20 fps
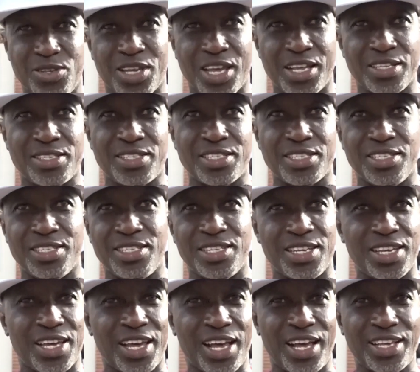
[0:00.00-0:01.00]
You can
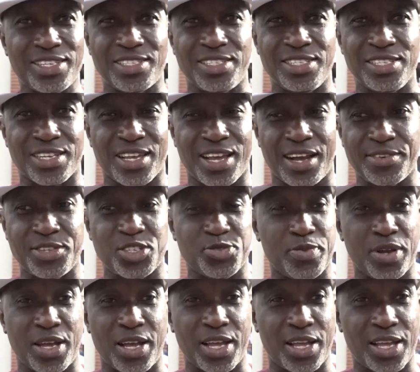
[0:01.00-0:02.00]
see he has the
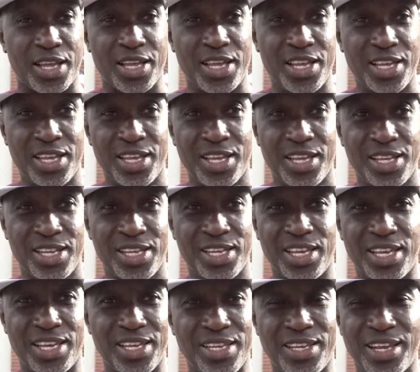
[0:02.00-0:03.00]
charisma,
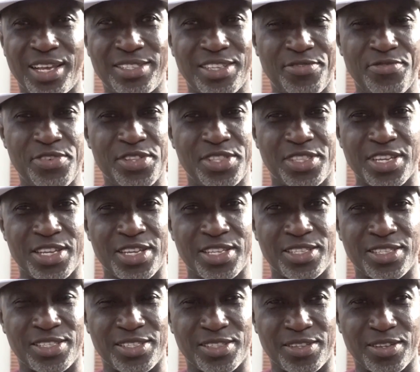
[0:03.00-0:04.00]
he has
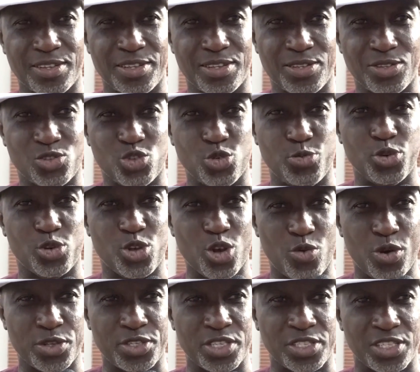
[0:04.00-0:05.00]
everything to
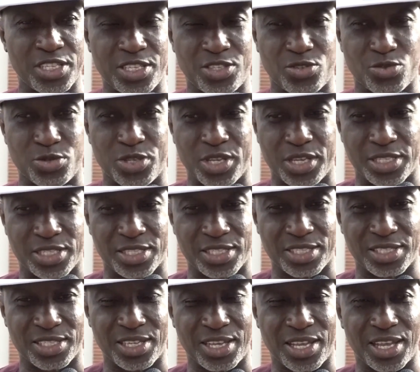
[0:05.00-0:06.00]
become what it is today.
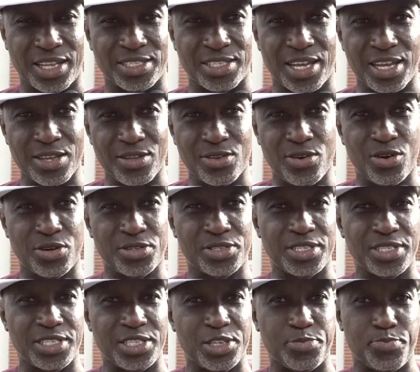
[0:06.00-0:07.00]
And thank God
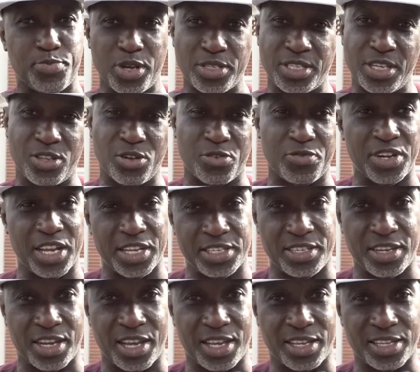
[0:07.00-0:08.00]
he's the president of
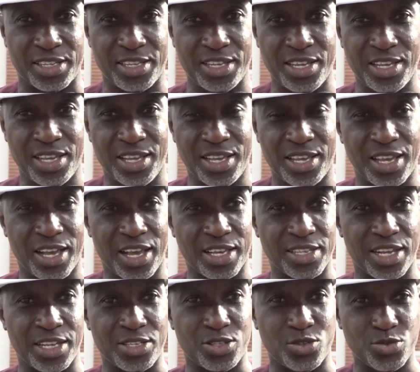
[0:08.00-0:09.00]
Nigeria
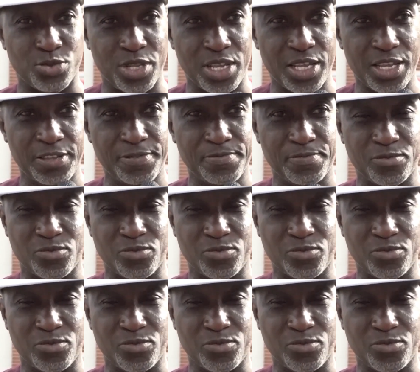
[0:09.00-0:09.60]
as of today.